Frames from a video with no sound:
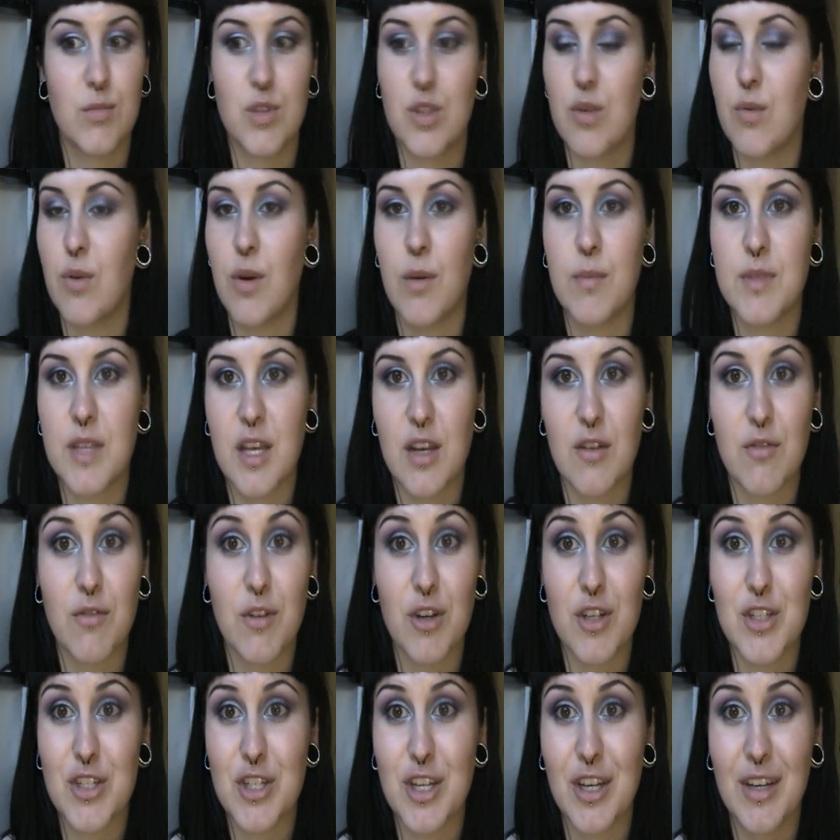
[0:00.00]
do an updated
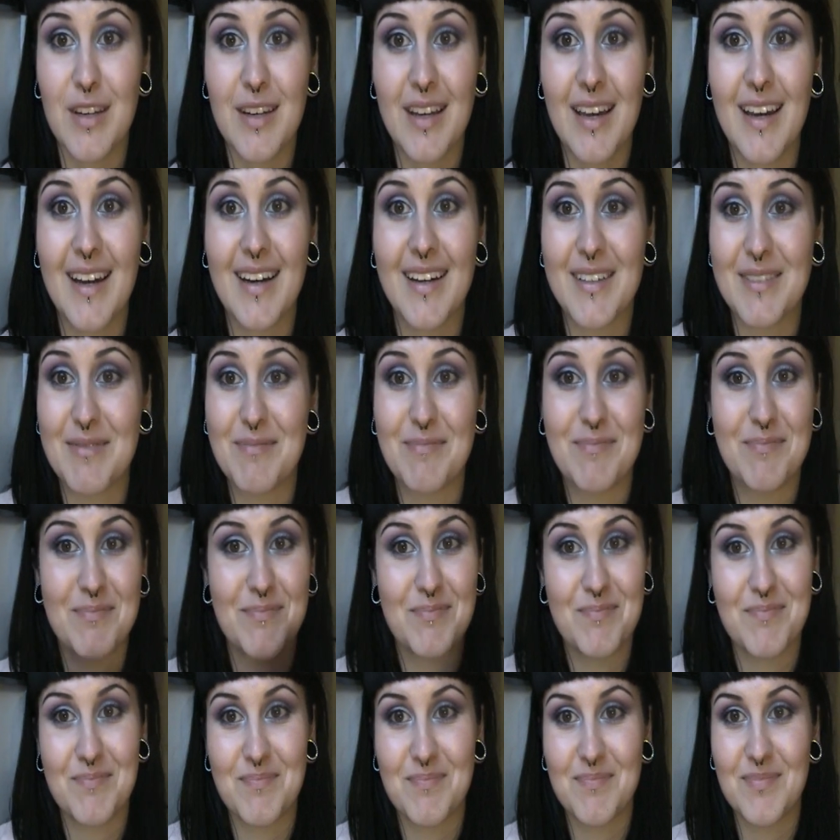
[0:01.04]
version.
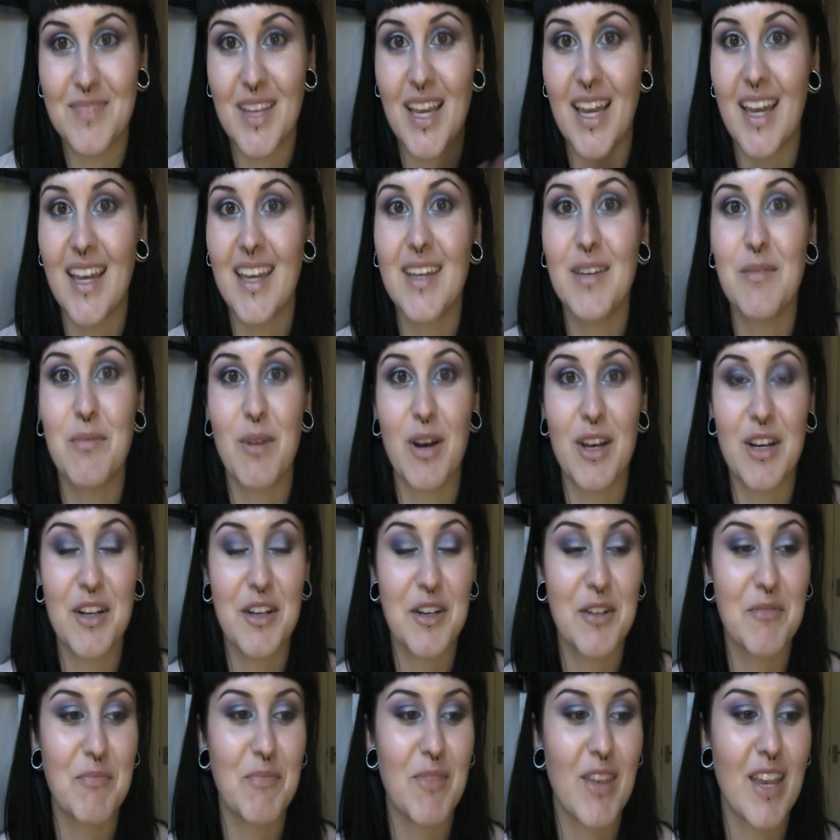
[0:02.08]
Hey, why
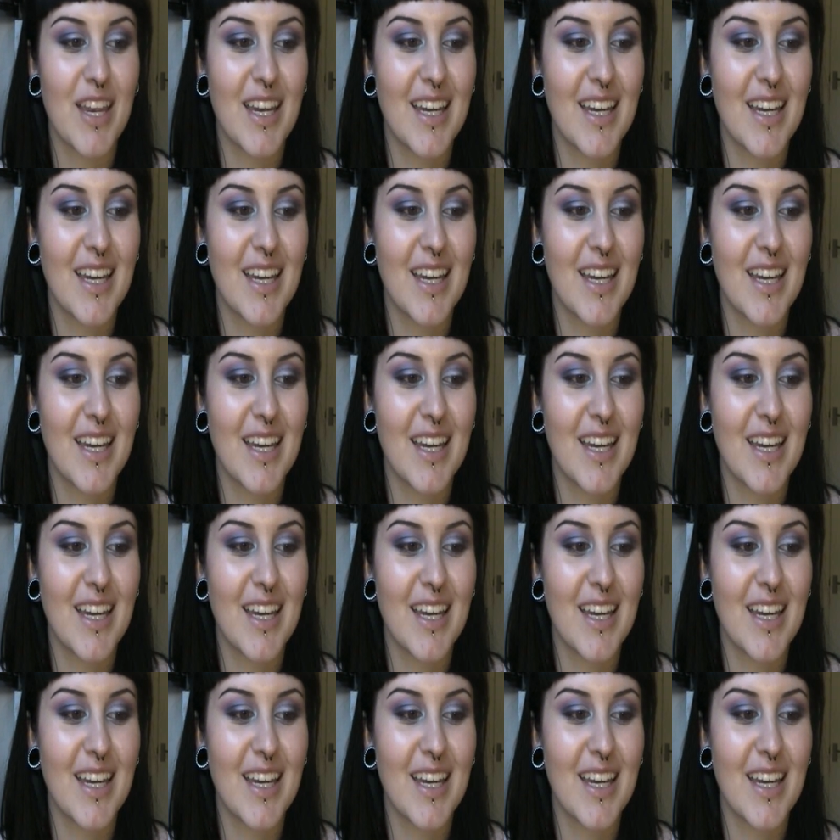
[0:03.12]
not?